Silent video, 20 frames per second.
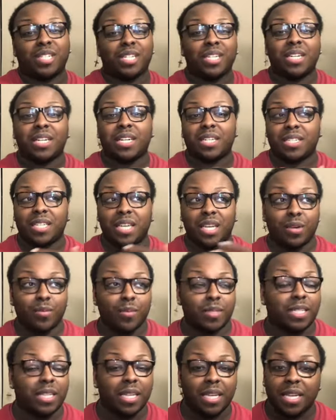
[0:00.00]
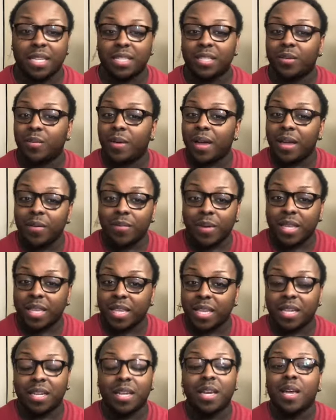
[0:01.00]
she continuously gets away
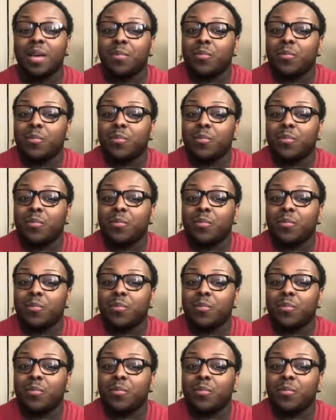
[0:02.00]
with it.